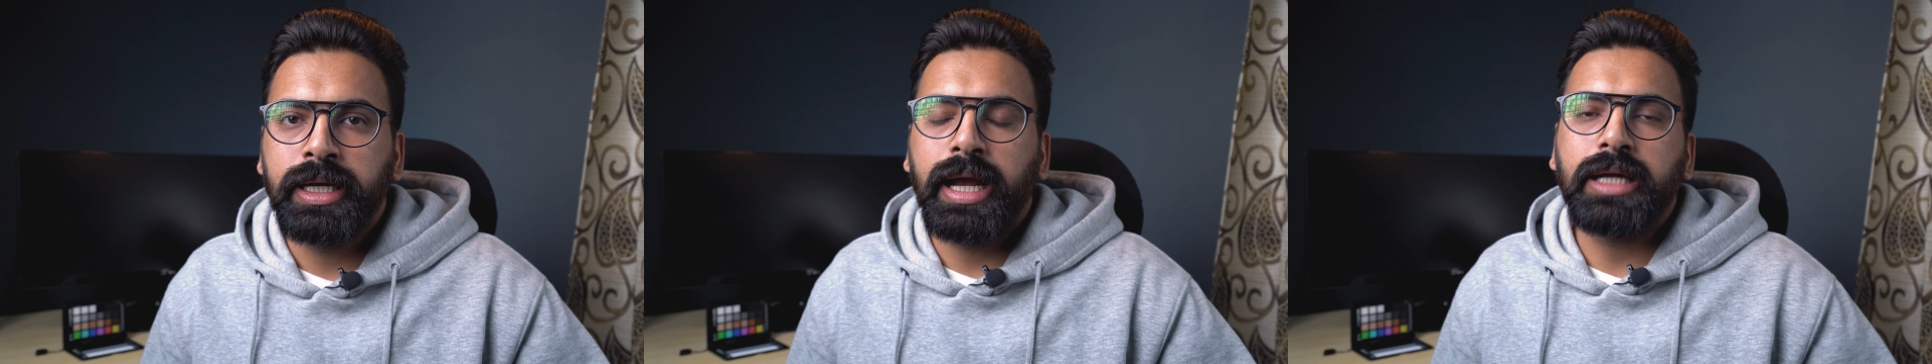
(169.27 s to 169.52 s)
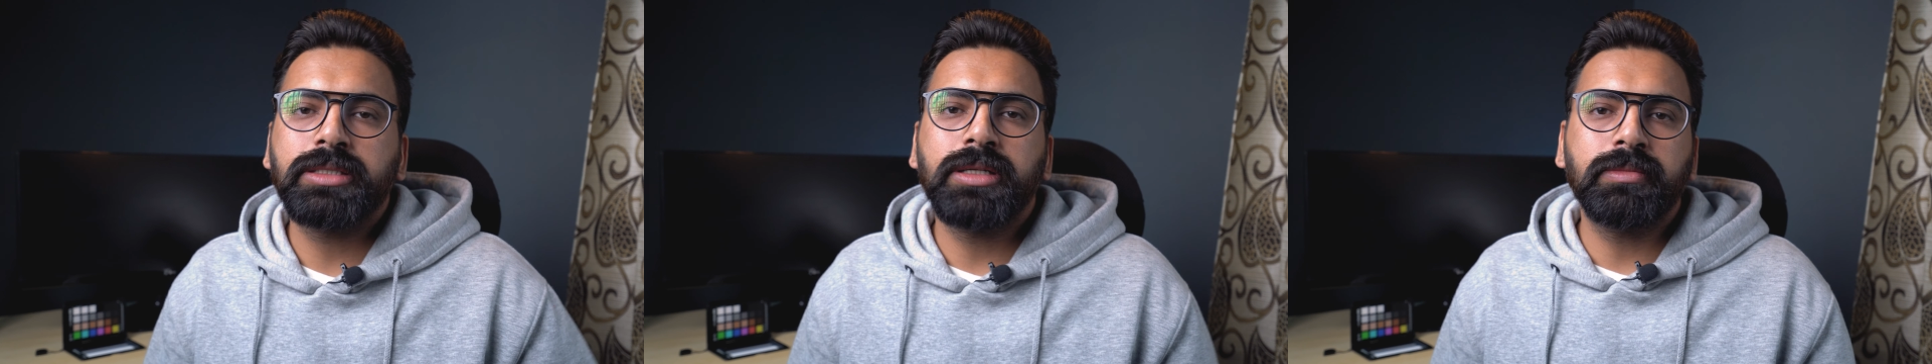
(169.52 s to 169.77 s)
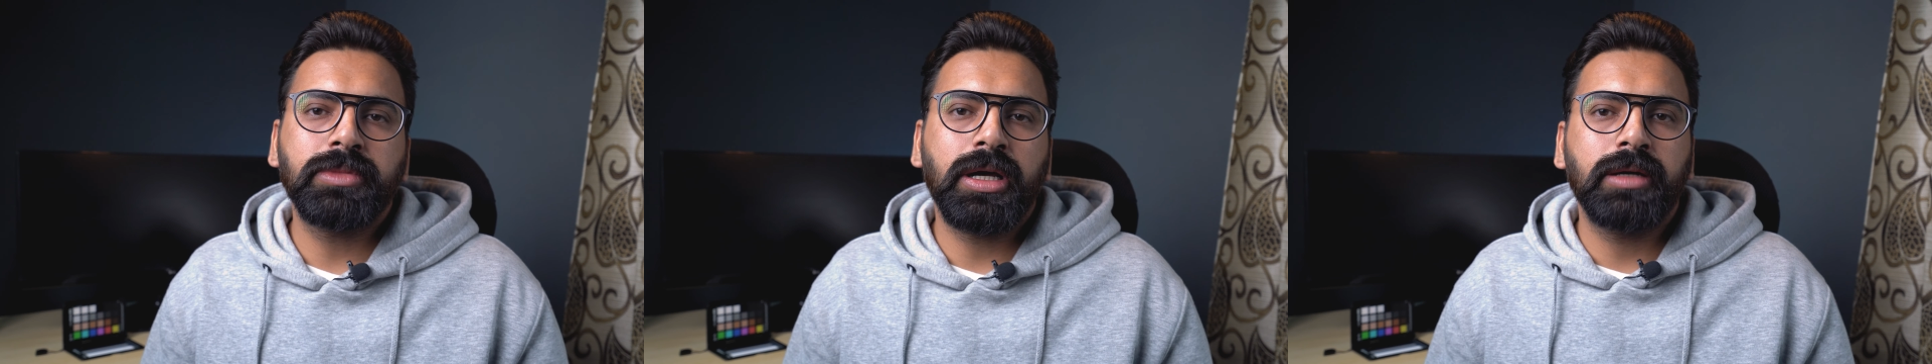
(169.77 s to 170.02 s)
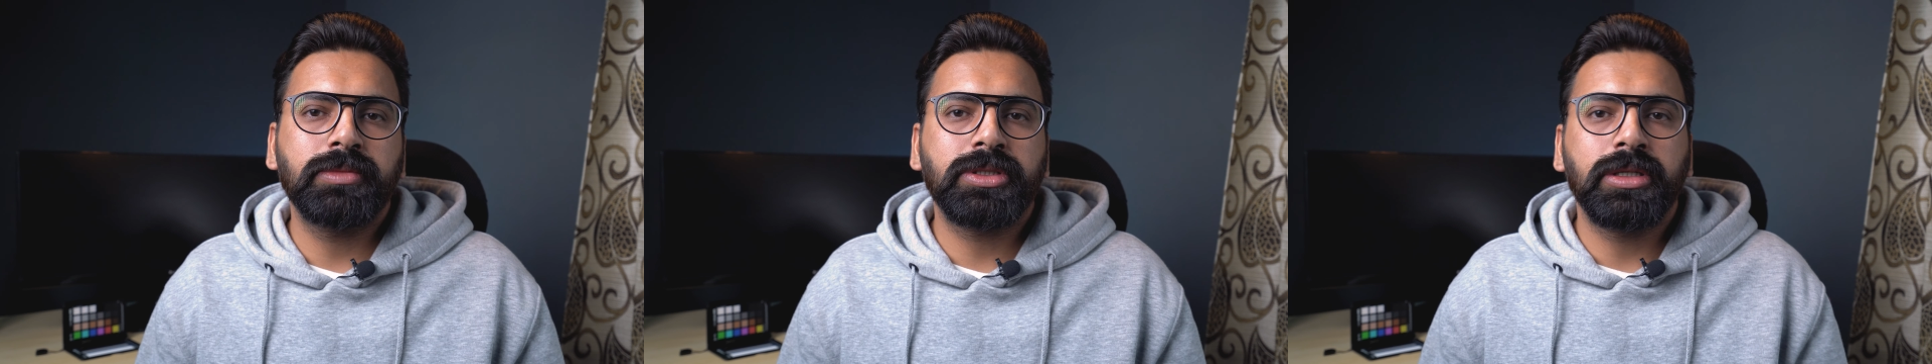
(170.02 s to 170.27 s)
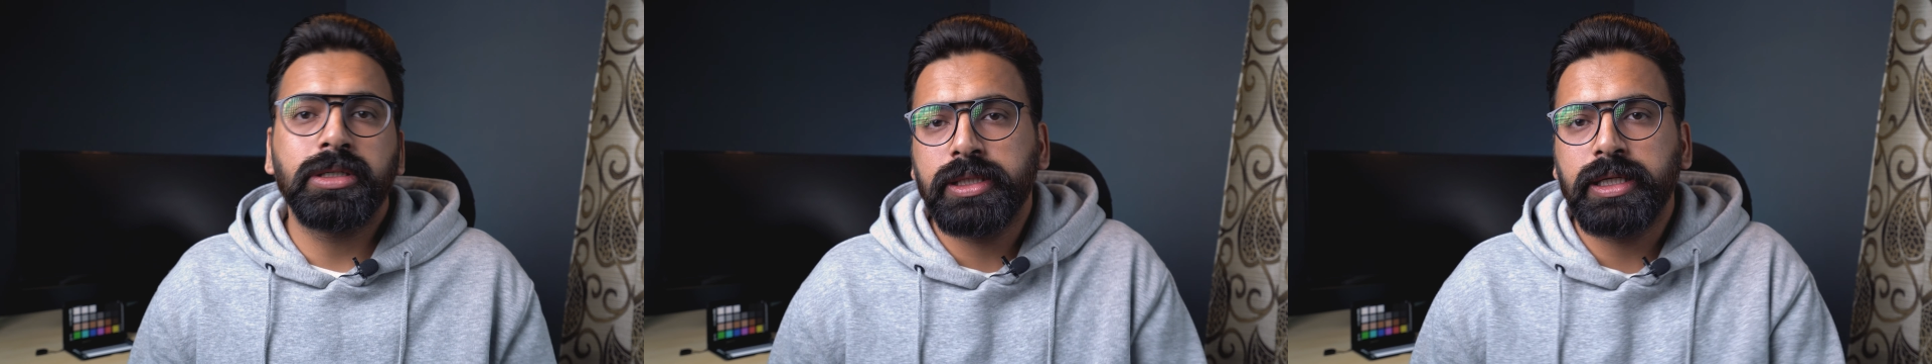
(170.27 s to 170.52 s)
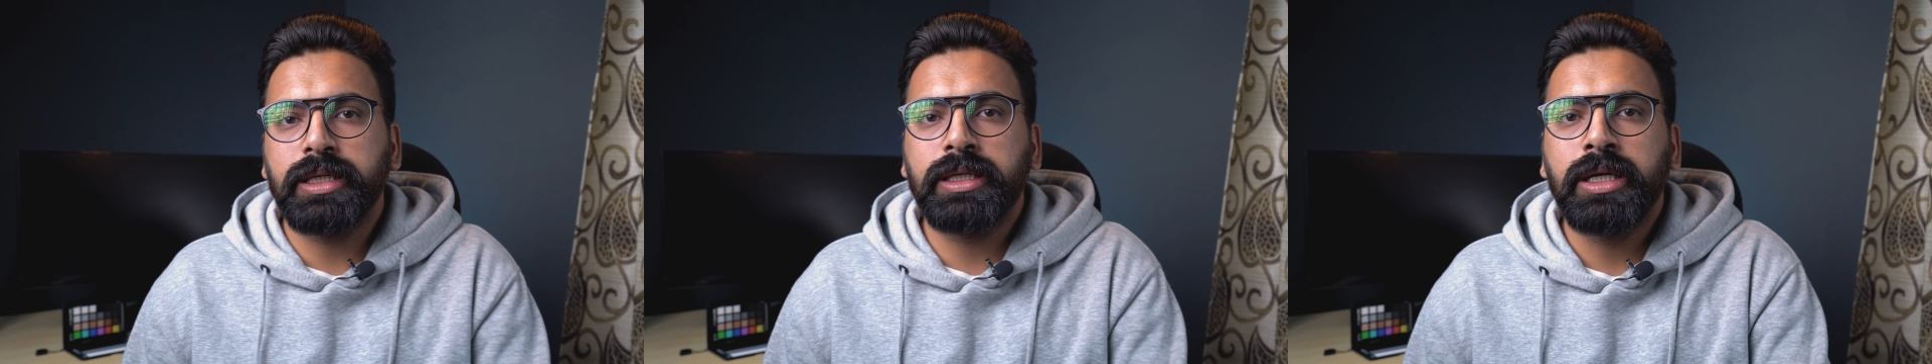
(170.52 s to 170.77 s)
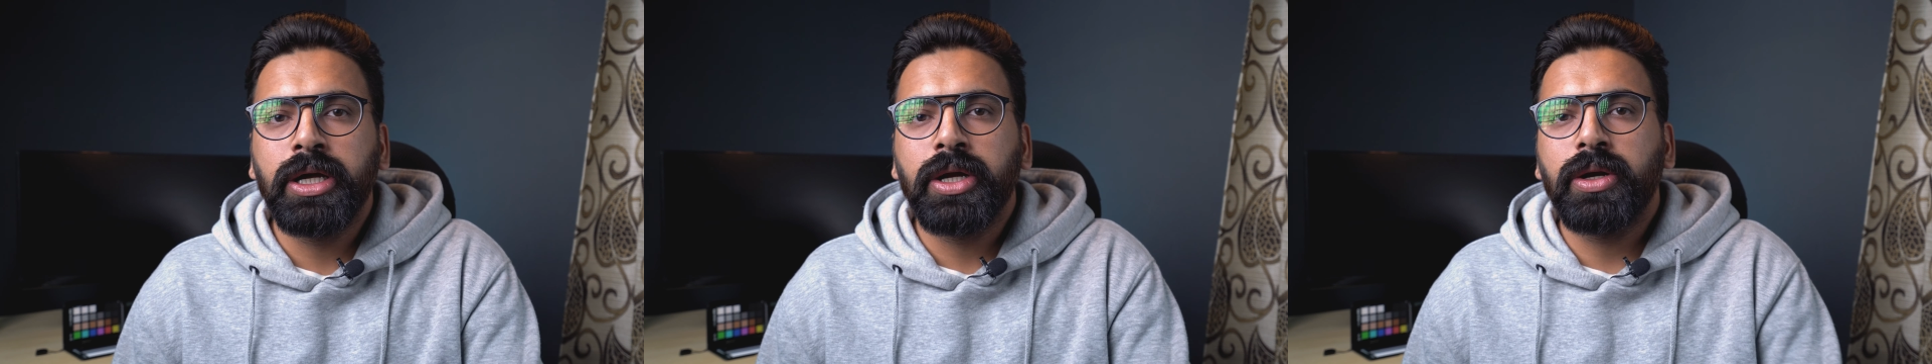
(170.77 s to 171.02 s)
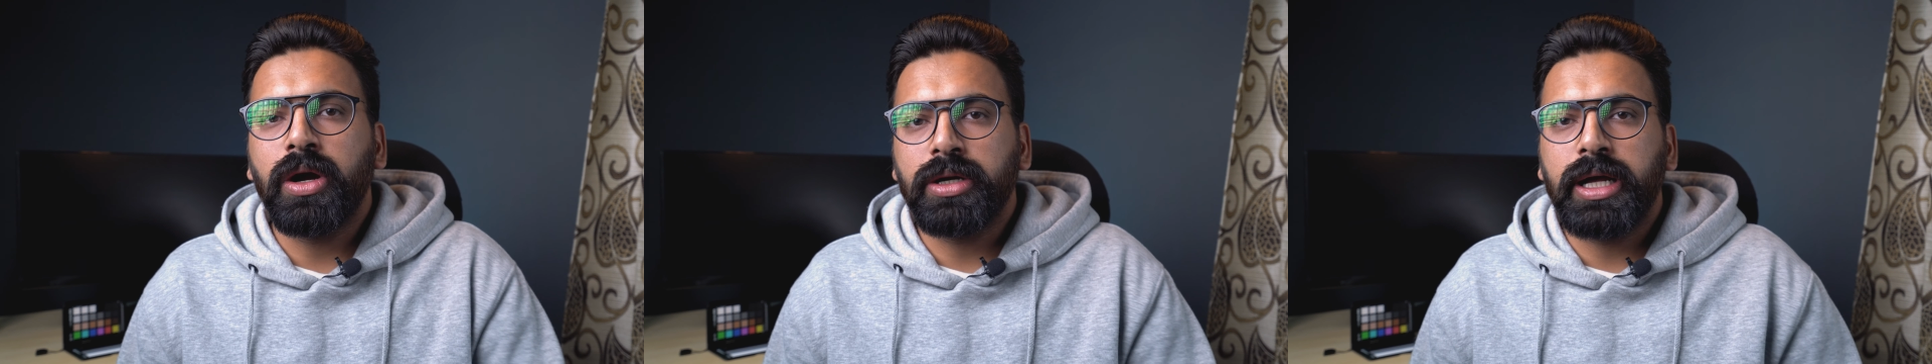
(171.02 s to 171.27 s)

and sometimes Turnitin not